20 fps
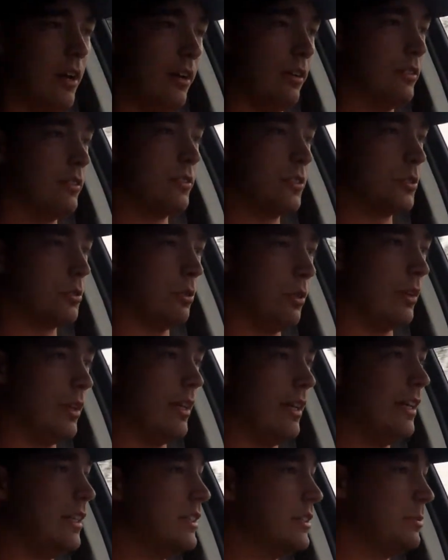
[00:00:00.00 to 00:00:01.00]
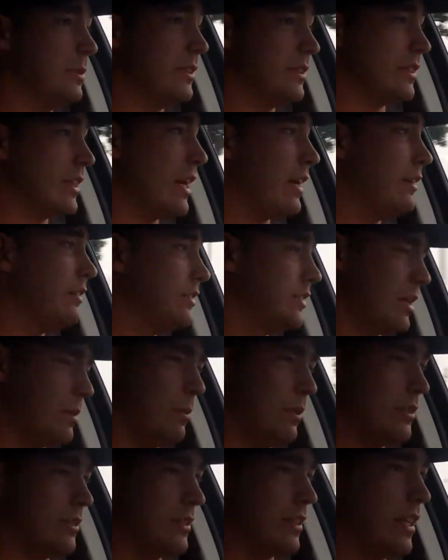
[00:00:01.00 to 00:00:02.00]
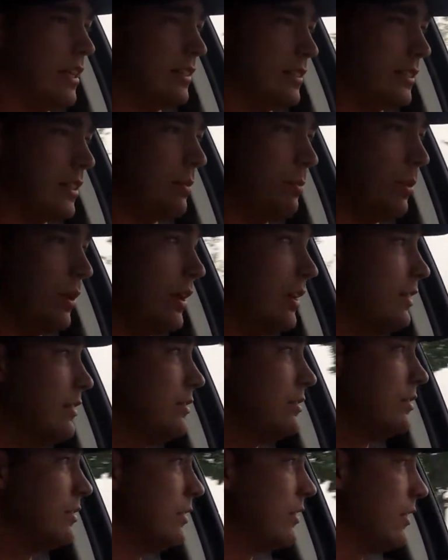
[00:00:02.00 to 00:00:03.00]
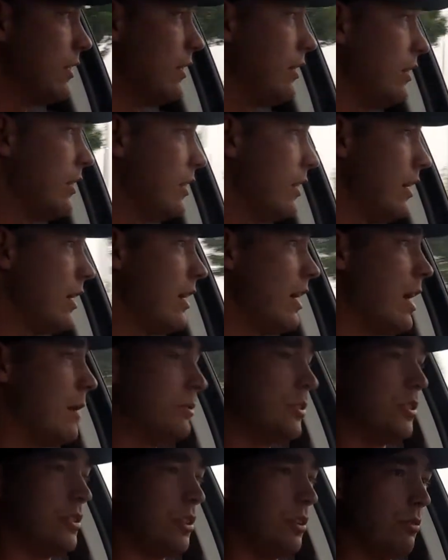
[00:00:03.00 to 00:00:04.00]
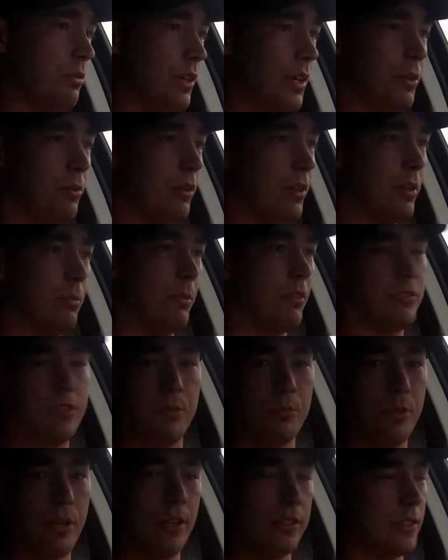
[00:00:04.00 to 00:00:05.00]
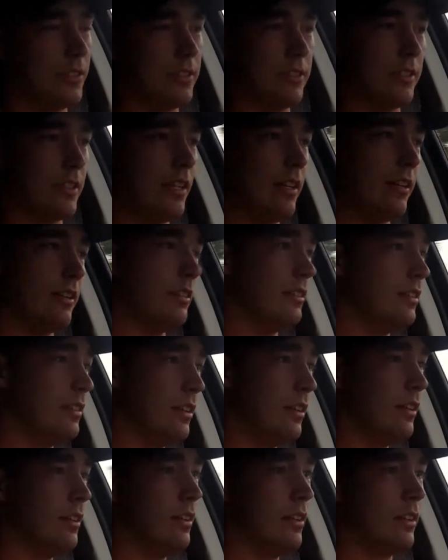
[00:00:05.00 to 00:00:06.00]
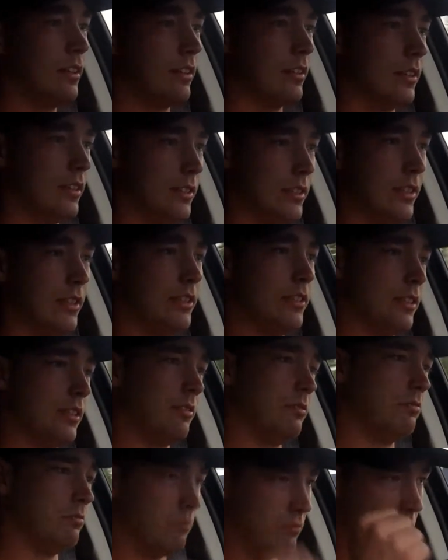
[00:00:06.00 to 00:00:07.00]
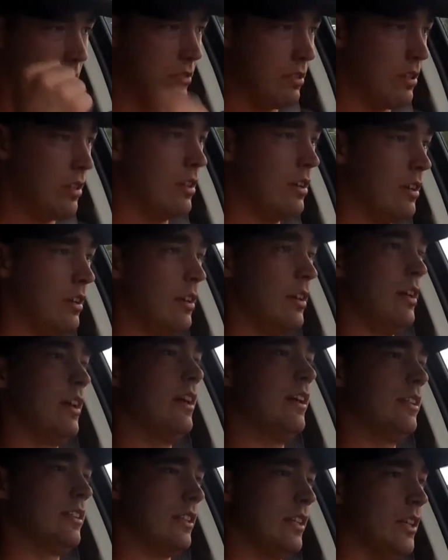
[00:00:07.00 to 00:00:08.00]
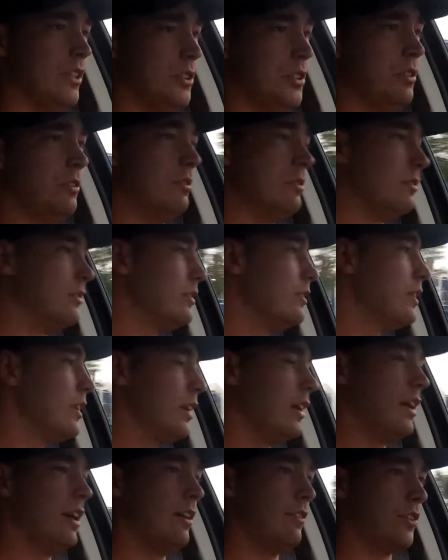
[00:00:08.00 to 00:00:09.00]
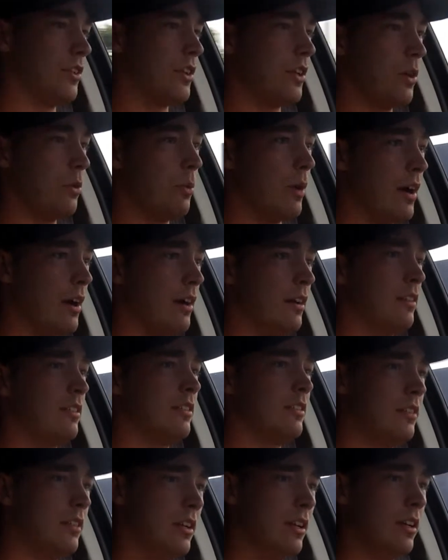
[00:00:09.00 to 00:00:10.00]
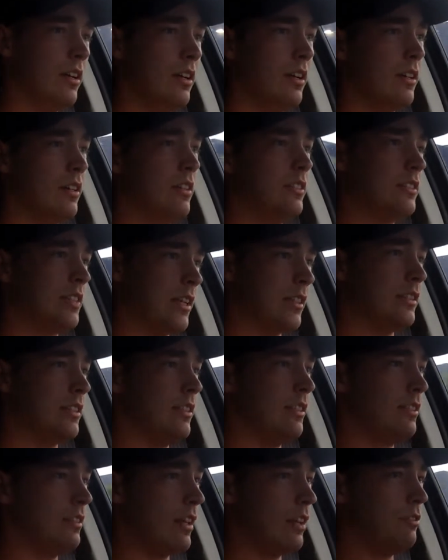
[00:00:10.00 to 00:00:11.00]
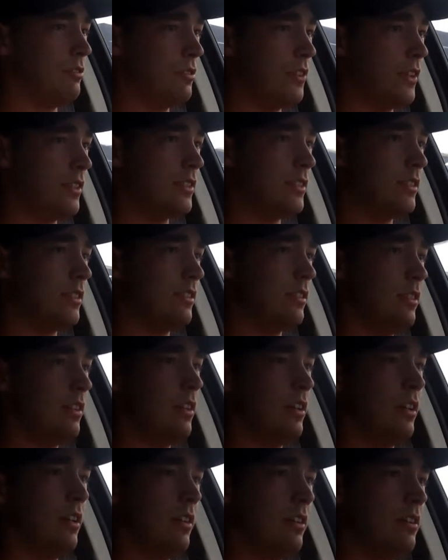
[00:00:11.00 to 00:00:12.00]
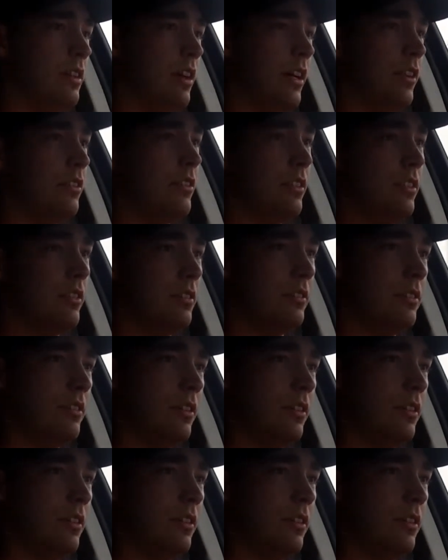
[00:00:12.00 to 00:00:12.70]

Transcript: care. Screw it. It needs to be said. Someone said it somewhere, and I'm just agreeing with them if someone else has said it. Because it is an issue. If you're gonna wear sexy little outfits, not even